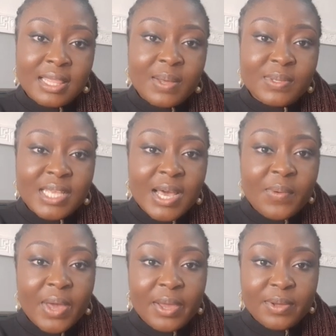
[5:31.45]
That was
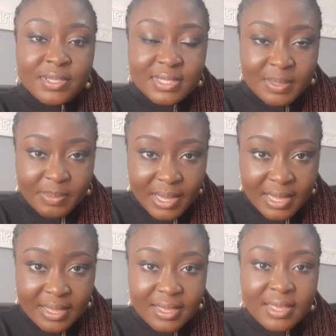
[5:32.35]
how I got to the
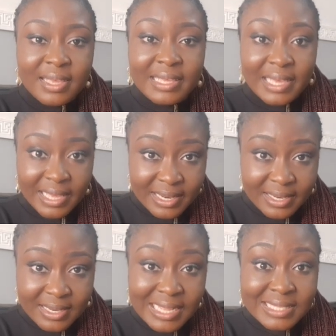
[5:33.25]
bank
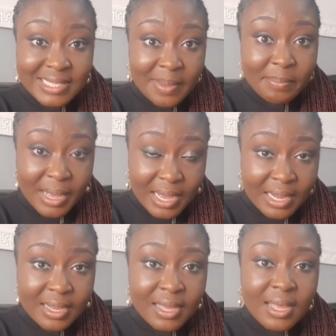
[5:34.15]
again, that same
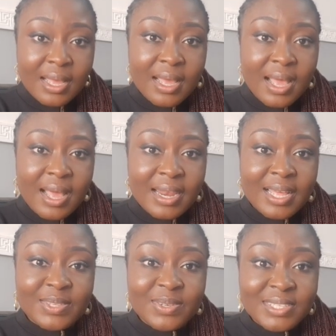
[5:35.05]
bank,
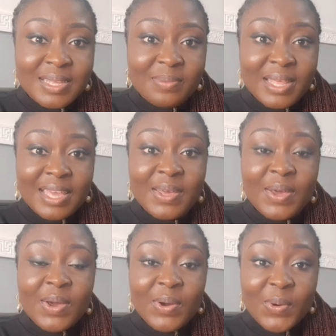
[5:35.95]
and I told them
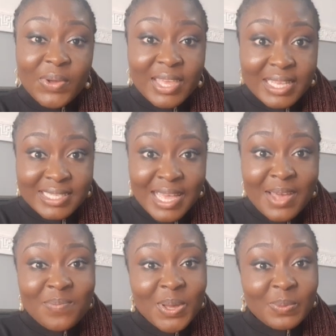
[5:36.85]
like, oh yes, I
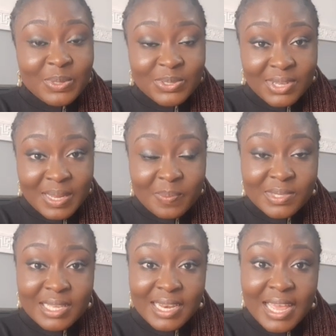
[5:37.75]
have my $1,
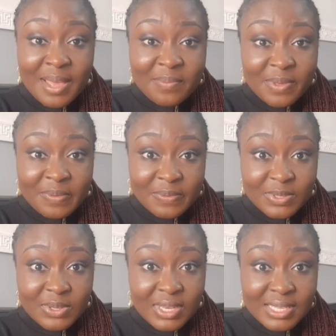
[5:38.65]
please can I have my
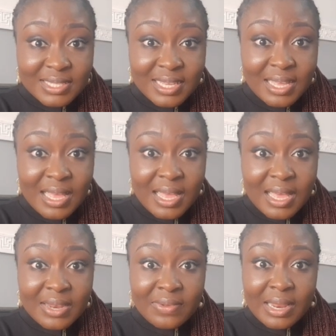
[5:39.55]
$50 now?
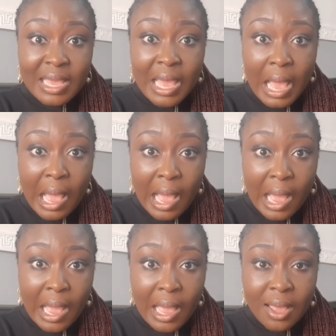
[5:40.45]
And they were like,
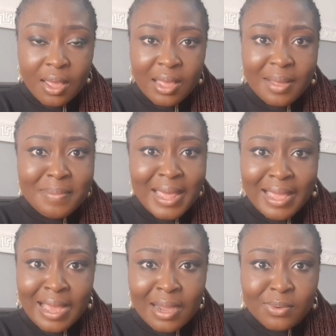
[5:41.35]
I'm
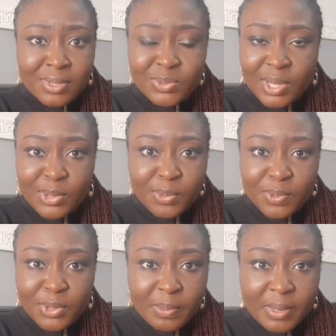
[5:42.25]
like, what, why are you
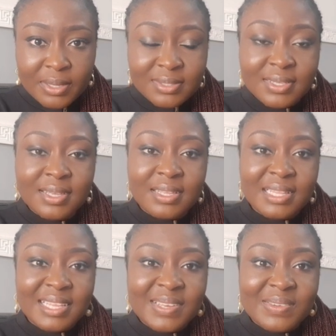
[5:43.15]
opening your mouth?
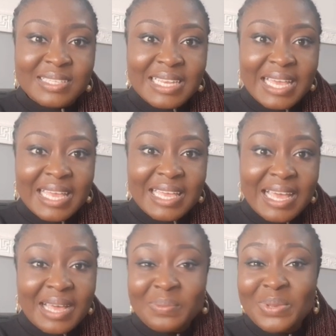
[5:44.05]
The lady was
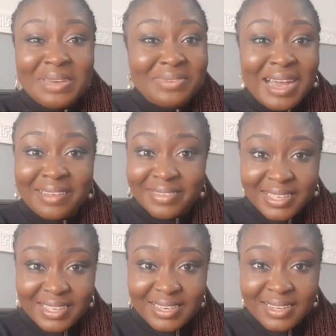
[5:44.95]
like, we don't even have
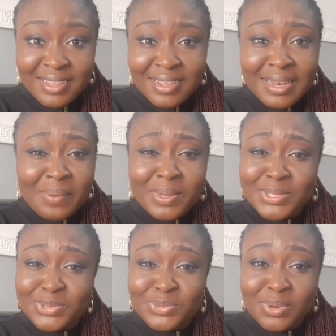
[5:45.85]
again. Like,
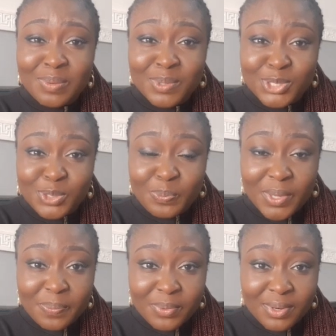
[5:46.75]
what is wrong with you
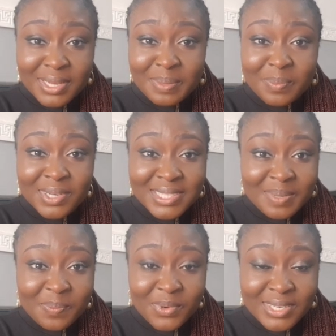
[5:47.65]
people on a
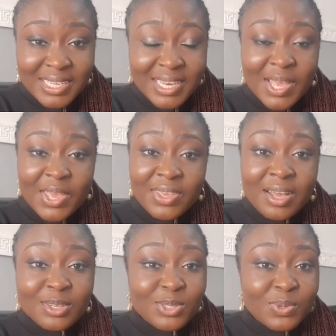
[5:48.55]
Monday morning?
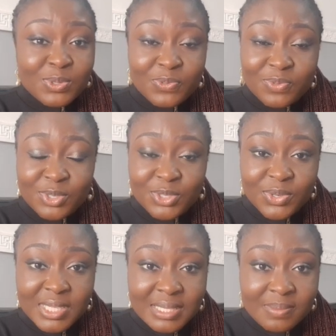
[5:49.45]
Y'all just want to
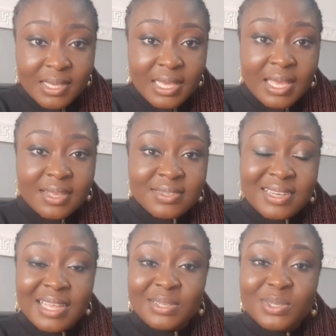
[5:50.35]
frustrate me.
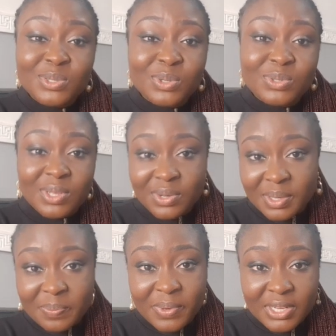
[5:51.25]
They're like, just go to
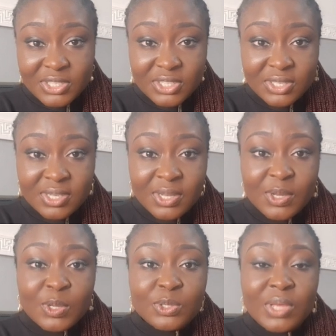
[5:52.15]
another branch.
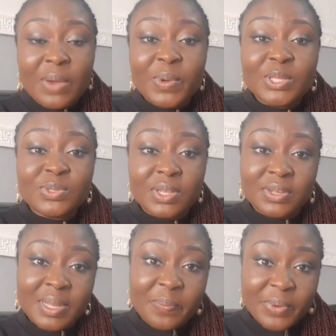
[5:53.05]
So I went to
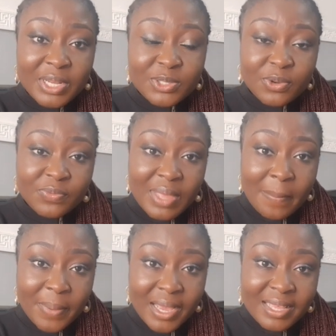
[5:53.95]
another branch of
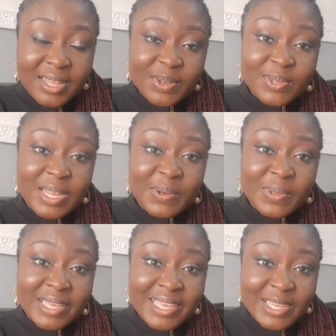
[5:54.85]
that bank in another
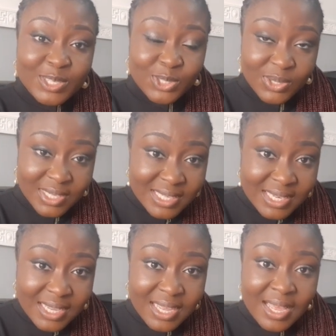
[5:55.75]

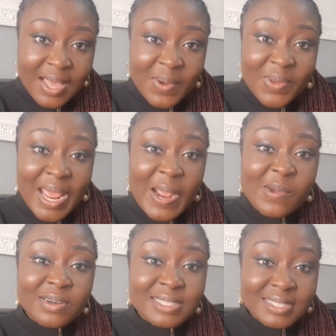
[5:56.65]
location. When I
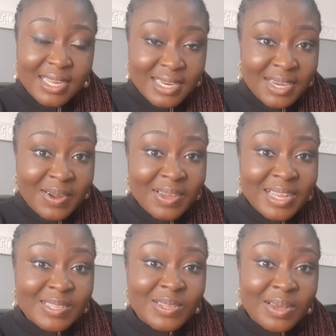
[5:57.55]
got there, the
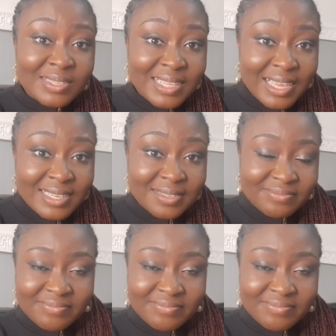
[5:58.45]
crowd I saw outside,